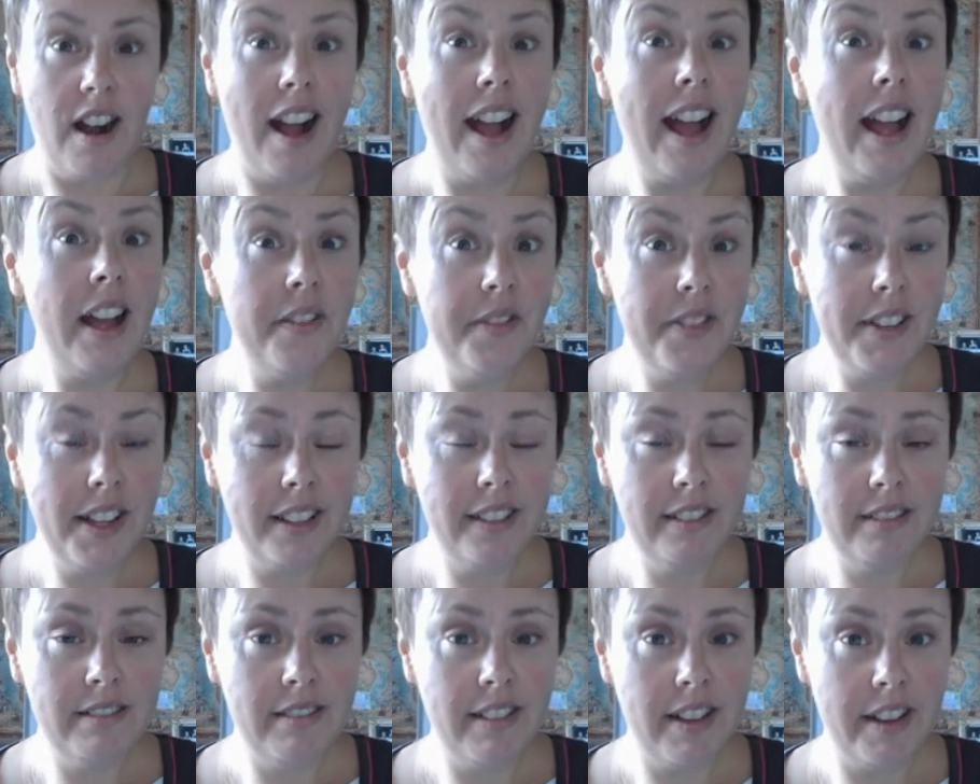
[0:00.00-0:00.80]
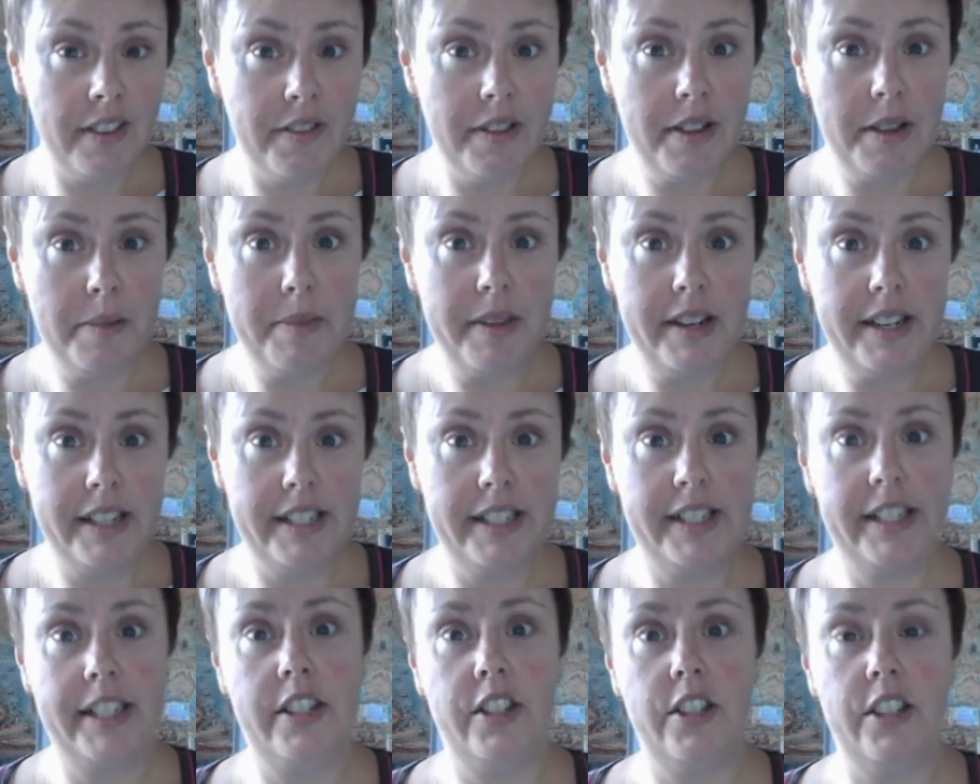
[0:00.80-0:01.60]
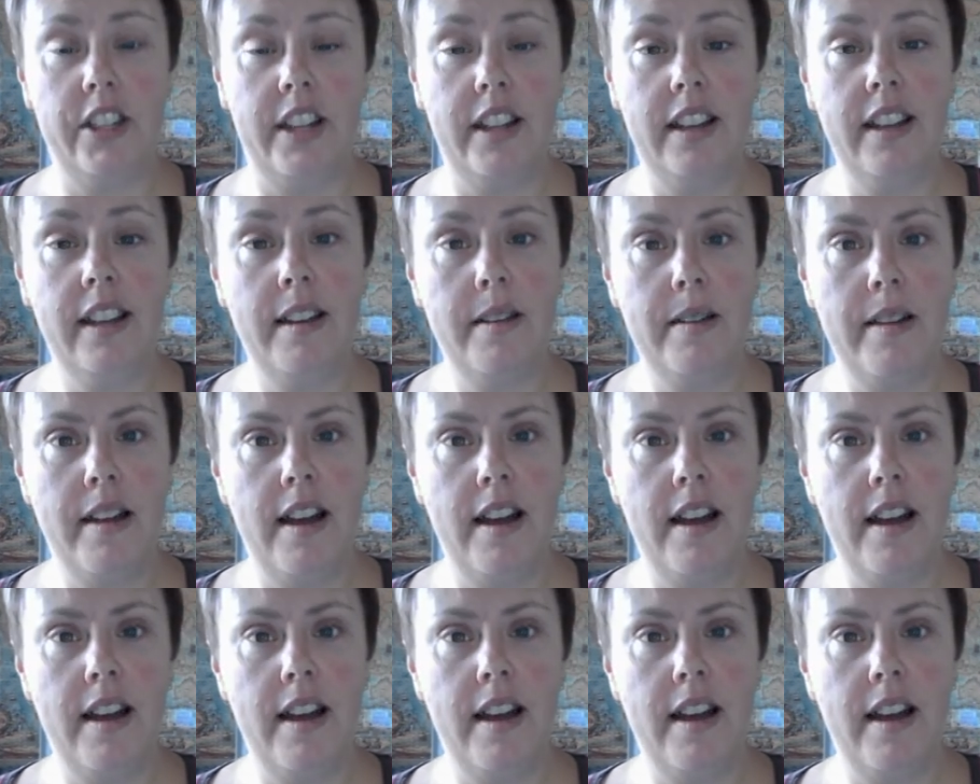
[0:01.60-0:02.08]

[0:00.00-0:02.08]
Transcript: I have done a fair bit of stitching.